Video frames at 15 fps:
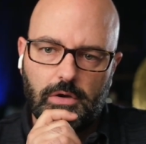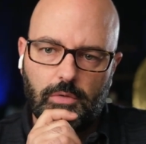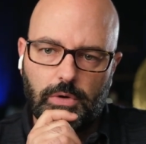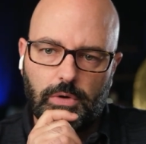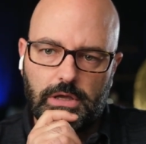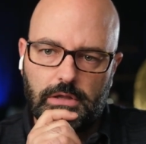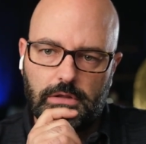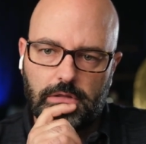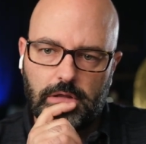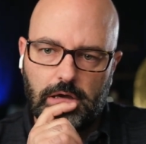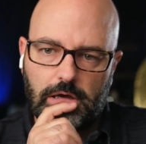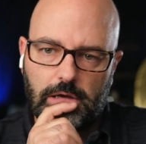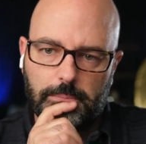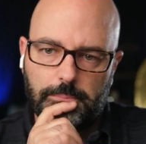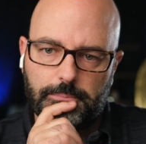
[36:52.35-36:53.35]
with
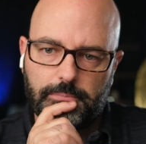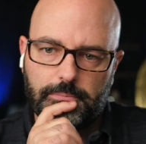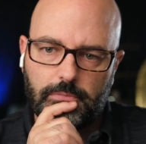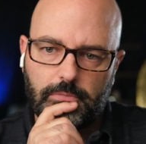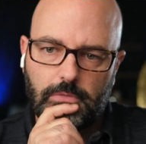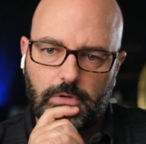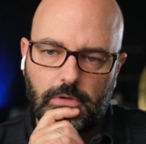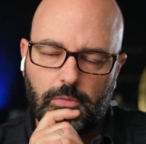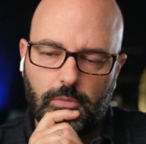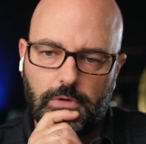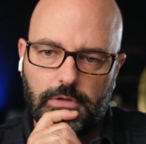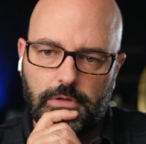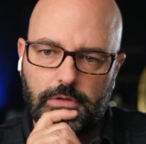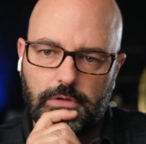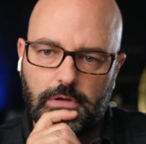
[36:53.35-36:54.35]
you
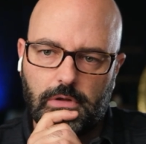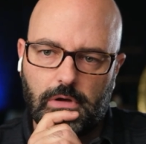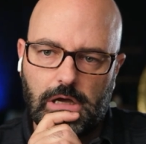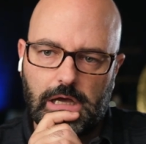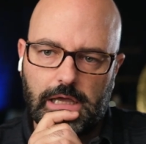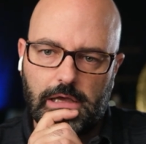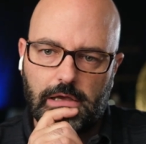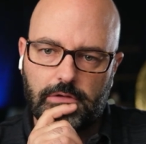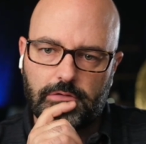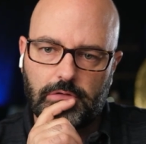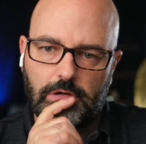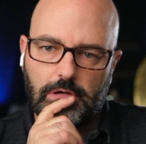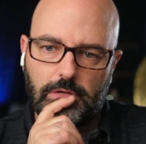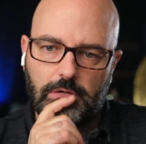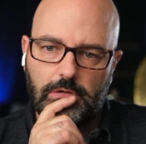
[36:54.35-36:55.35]
know, high
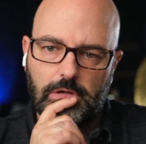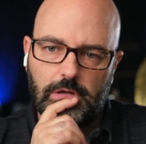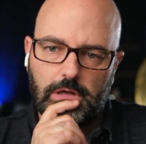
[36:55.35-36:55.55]
ISO.